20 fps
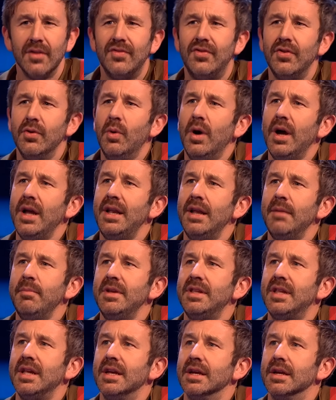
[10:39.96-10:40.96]
Do I? Let
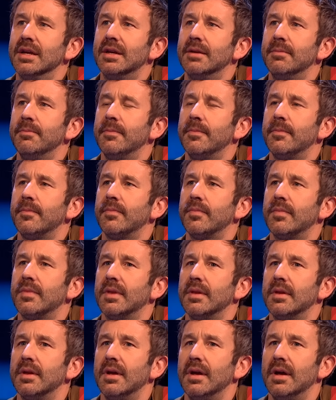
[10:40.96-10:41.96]
me think.
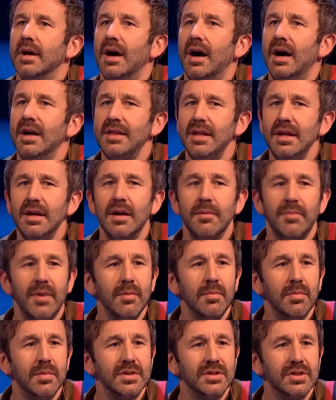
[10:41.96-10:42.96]
I think I
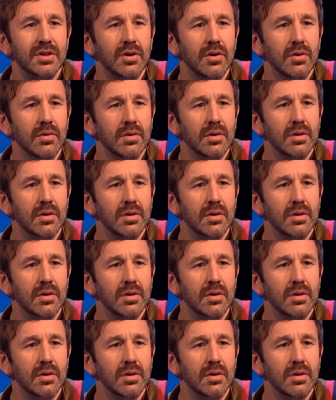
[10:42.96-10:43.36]
probably do.